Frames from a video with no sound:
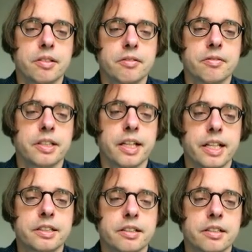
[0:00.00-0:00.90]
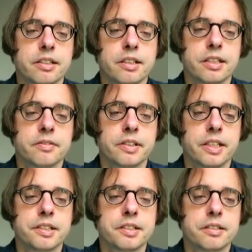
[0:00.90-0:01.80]
with the actual
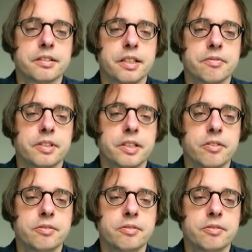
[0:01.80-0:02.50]
classification that we know,